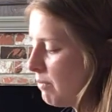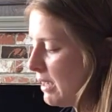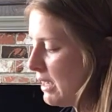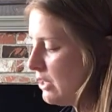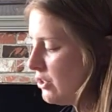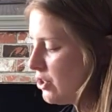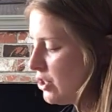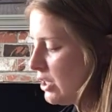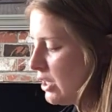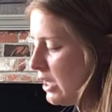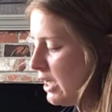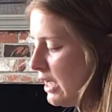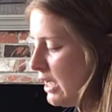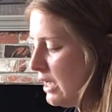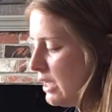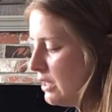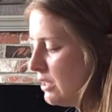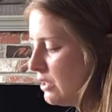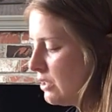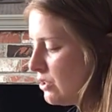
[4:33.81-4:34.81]
patient
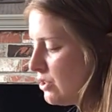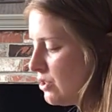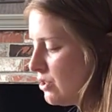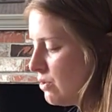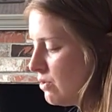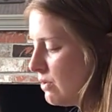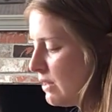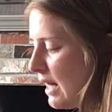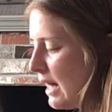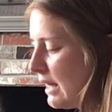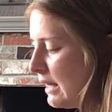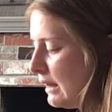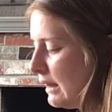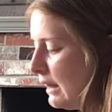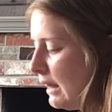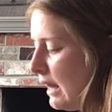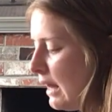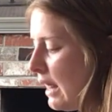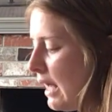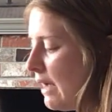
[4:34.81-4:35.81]
into that
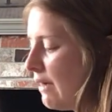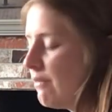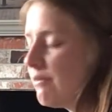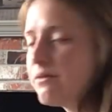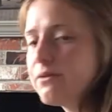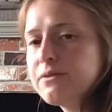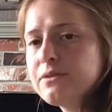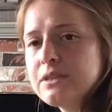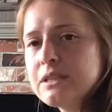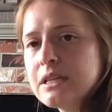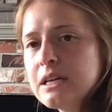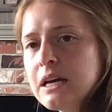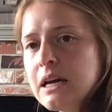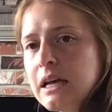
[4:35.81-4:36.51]
left